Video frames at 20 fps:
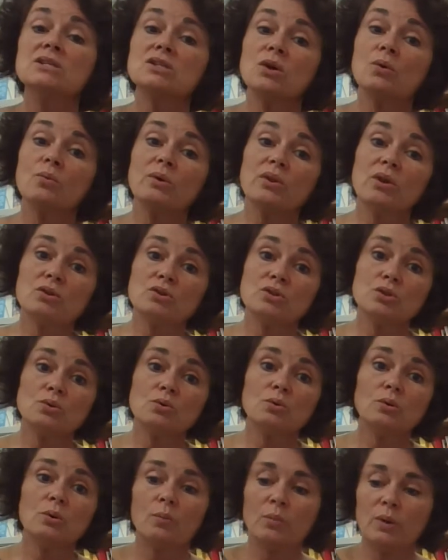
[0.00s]
So with our
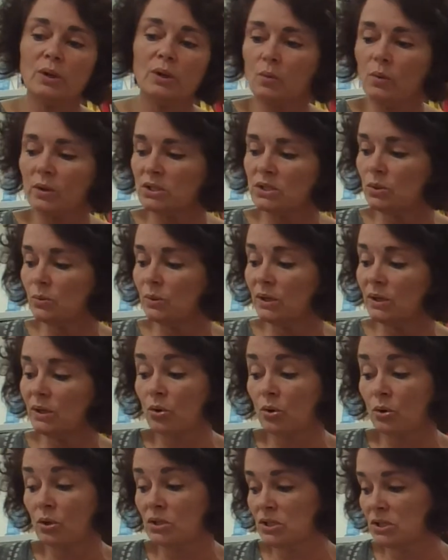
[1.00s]
children, we want to
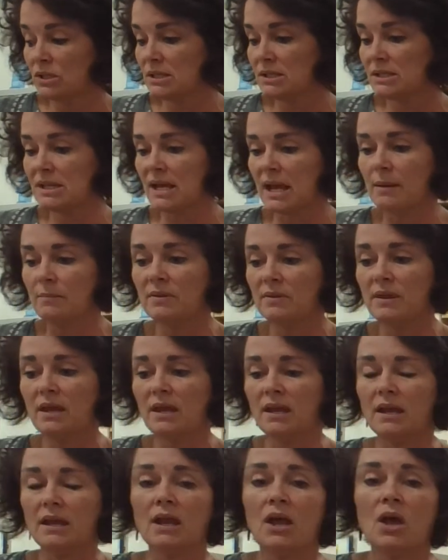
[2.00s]
encourage the same
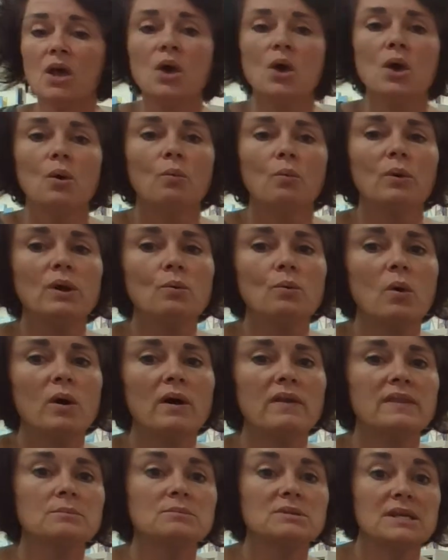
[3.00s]
thing. We
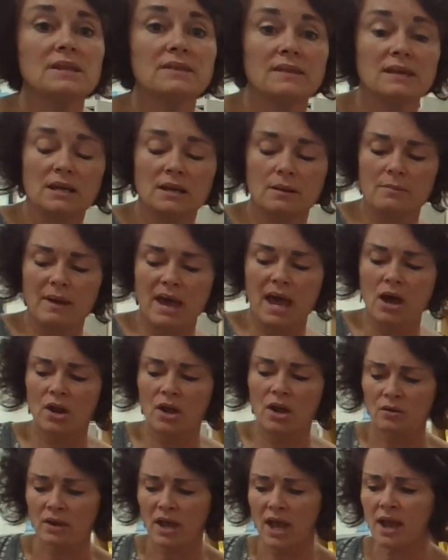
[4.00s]
want them to think
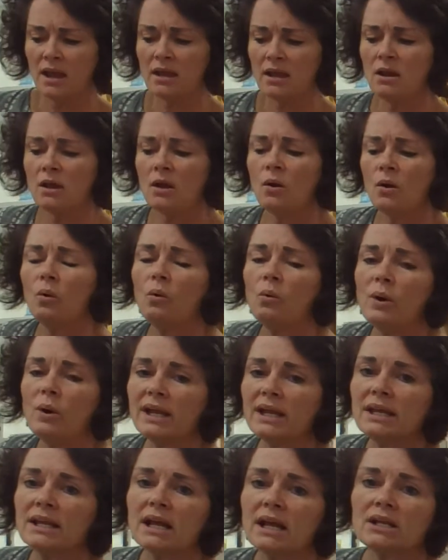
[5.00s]
about, okay, well,
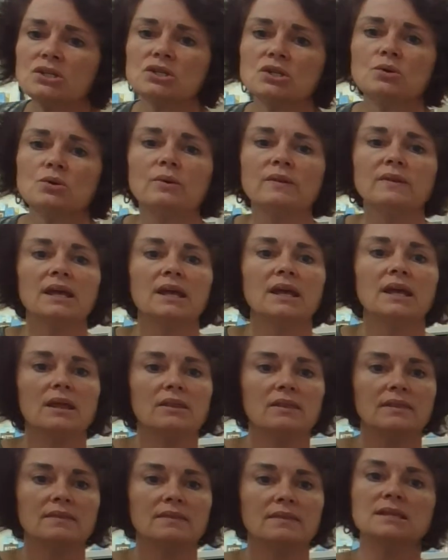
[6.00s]
what can I do with
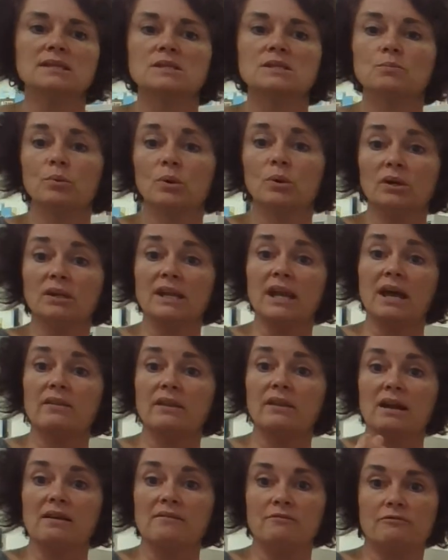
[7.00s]
this book
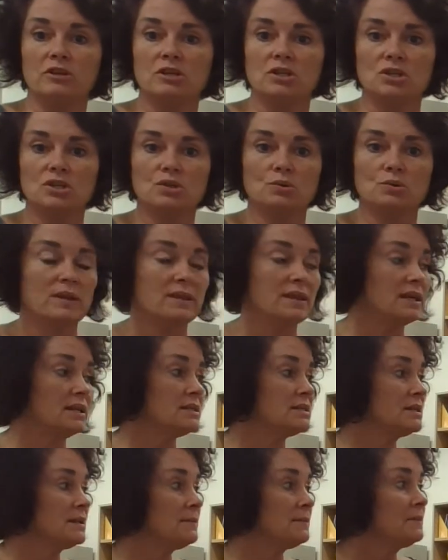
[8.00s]
now that I'm finished with
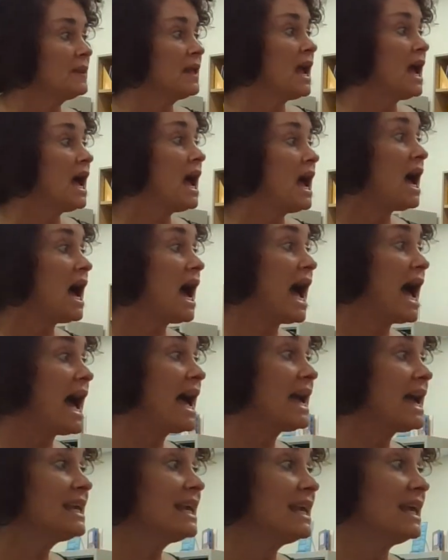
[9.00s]
it?
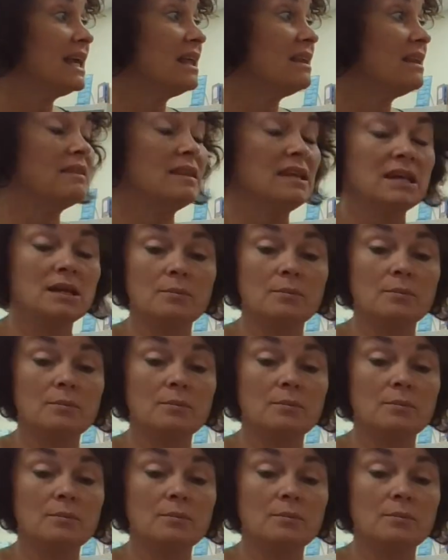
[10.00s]
I can